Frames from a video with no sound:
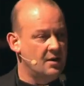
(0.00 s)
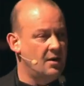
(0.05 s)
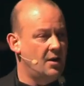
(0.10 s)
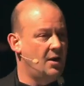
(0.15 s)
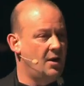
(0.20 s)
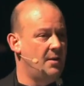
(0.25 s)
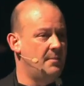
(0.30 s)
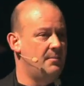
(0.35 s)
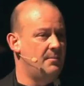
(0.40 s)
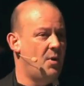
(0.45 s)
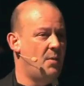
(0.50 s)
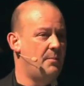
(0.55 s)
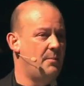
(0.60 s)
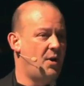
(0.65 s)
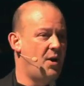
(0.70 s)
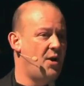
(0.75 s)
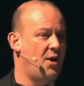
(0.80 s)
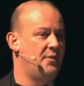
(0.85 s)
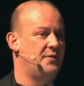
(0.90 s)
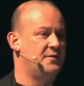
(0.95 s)
On
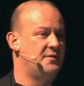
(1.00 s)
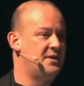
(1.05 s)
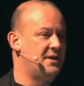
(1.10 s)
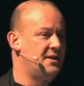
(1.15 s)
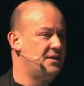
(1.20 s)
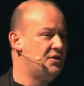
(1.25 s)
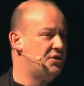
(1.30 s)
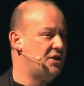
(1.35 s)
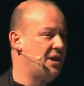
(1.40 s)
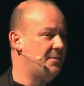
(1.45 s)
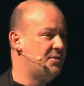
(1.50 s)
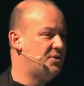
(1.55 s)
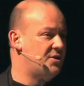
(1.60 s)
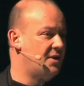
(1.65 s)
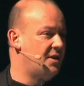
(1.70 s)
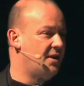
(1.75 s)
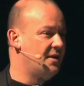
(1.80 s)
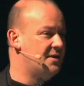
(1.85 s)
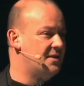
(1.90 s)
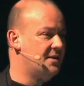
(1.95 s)
behalf of Dean and Chapter,
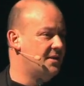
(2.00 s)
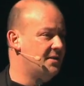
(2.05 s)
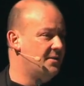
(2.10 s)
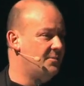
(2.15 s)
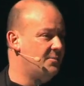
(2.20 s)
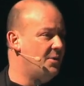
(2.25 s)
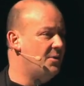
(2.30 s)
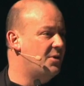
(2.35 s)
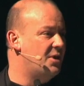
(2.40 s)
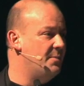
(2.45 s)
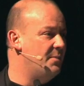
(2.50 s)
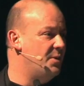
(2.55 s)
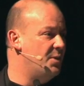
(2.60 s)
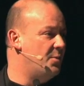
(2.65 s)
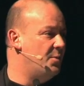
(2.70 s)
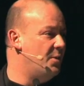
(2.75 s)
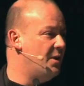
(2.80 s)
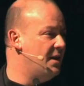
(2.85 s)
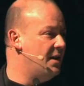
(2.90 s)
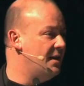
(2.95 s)
I'd like to welcome you
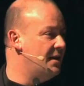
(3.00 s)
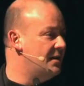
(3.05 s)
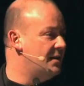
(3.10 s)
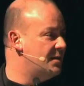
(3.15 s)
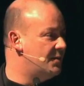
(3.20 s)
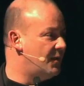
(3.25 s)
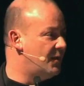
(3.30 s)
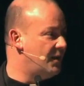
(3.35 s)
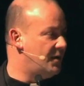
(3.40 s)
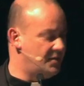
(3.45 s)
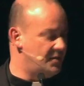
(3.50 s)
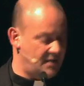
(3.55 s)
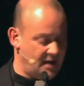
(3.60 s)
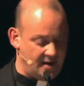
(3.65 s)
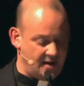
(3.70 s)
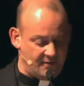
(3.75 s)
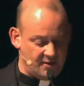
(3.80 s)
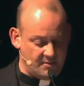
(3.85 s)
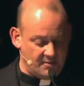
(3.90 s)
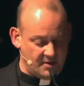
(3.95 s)
all here. It's very good to
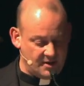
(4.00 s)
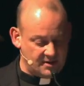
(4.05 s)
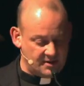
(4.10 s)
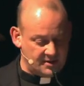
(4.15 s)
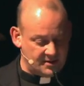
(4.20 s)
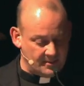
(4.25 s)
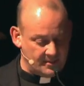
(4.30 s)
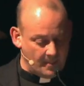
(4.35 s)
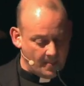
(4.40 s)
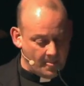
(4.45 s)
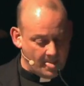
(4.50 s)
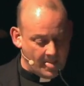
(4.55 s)
have you with us.